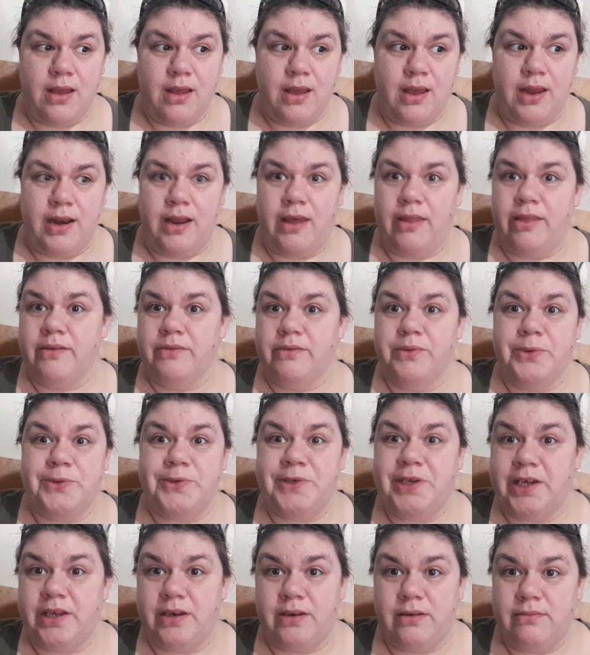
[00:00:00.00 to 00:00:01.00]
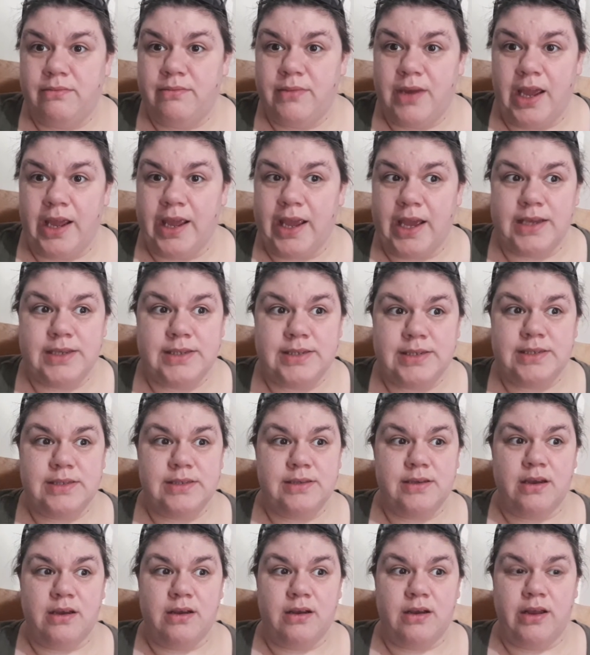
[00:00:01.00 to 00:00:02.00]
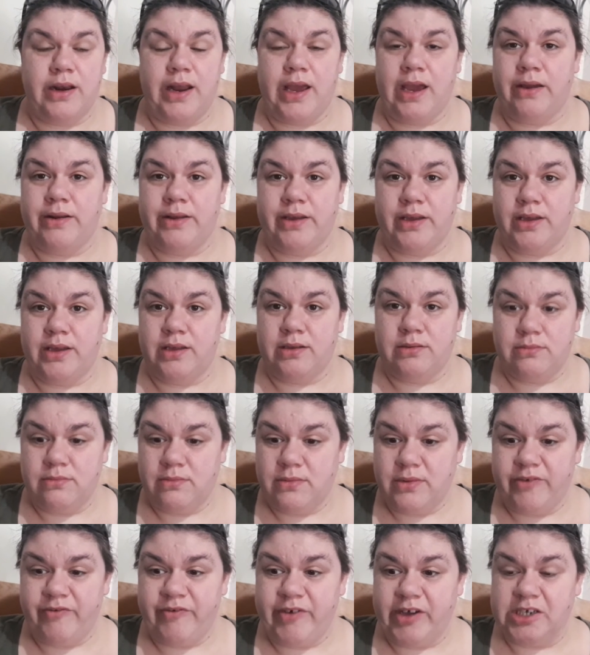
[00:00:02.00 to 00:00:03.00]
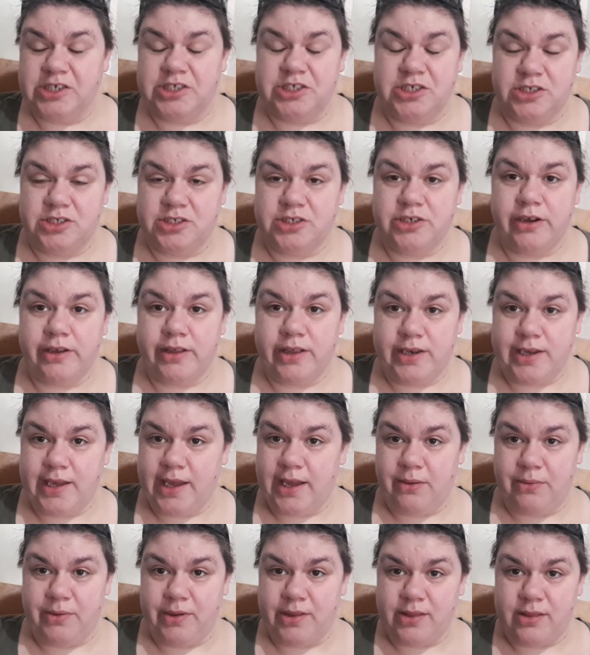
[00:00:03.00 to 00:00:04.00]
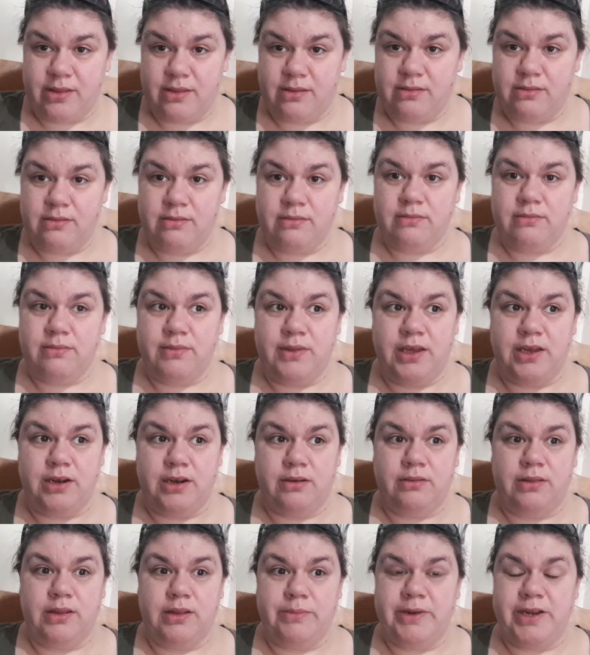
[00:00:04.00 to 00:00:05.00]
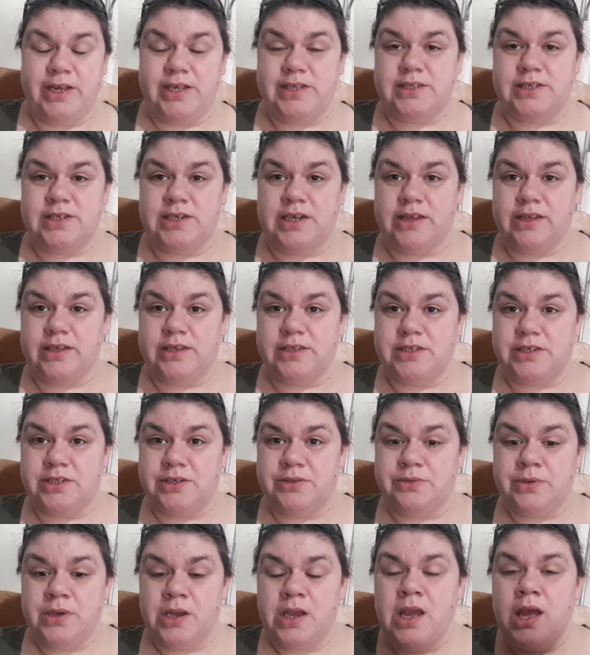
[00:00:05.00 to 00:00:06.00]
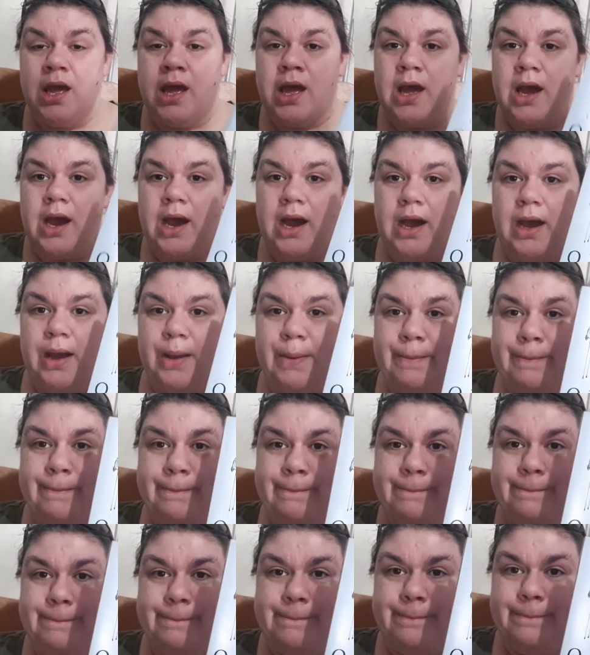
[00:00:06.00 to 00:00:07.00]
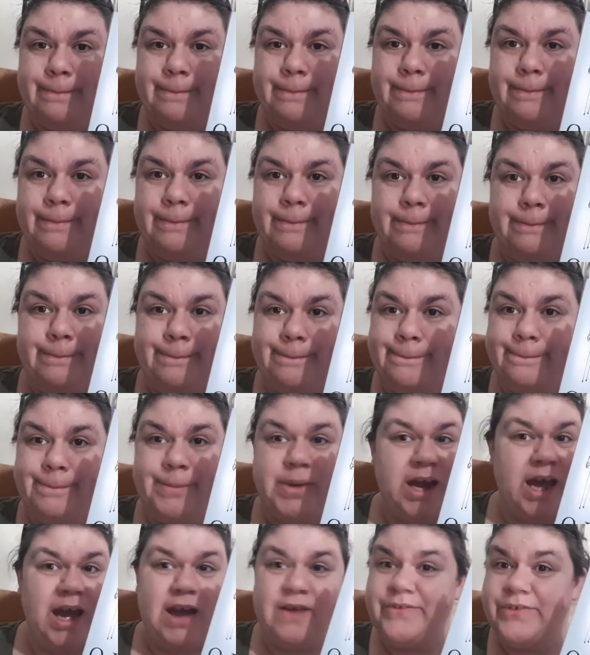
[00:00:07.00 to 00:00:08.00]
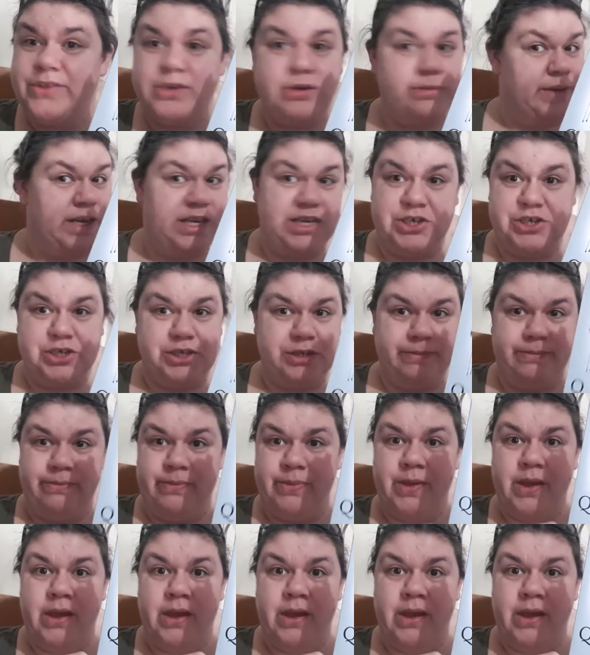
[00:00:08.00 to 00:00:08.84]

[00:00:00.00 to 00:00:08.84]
another routine, I guess, on how to function during the day with, you know, limited to nothing to do. But I have so much.